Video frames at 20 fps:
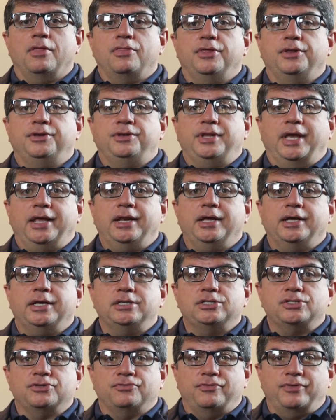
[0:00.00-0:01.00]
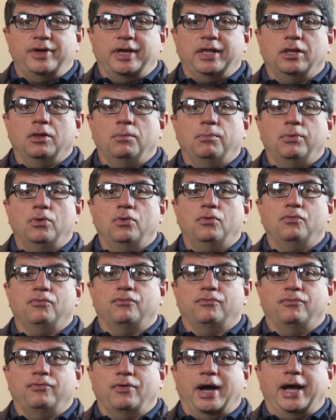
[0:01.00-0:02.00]
The data is available
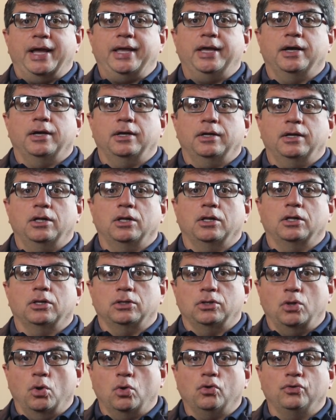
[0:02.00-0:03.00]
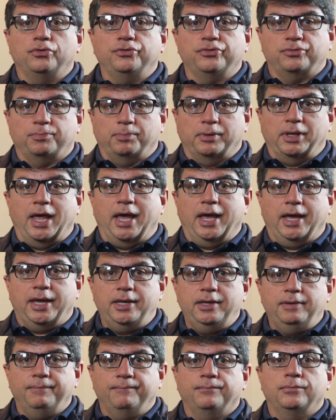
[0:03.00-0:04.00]
via a local
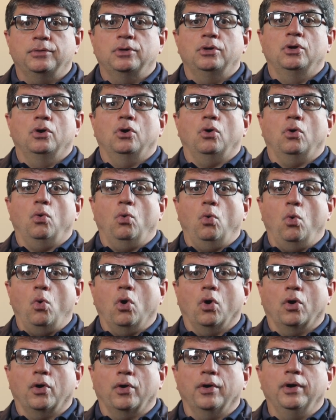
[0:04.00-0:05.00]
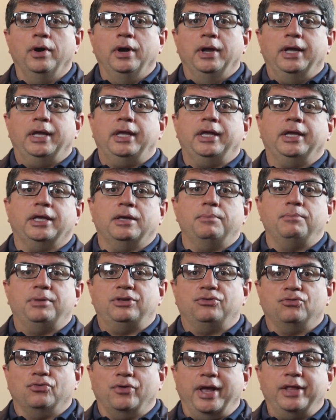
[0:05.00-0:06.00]
display, or it can be
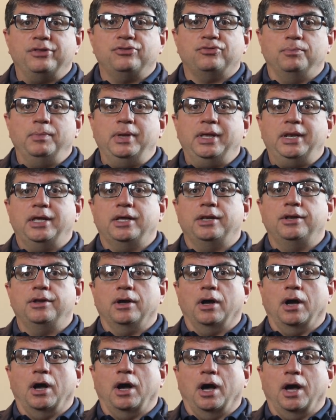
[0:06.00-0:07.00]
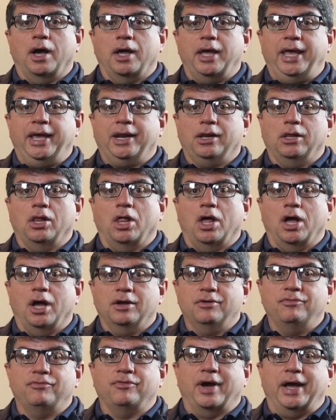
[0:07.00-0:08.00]
transmitted
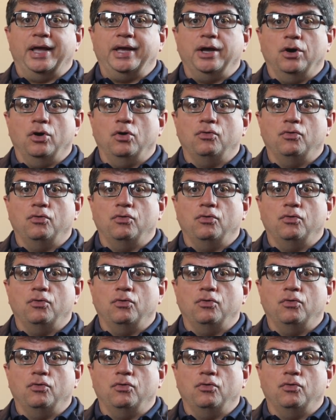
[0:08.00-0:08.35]
analog via a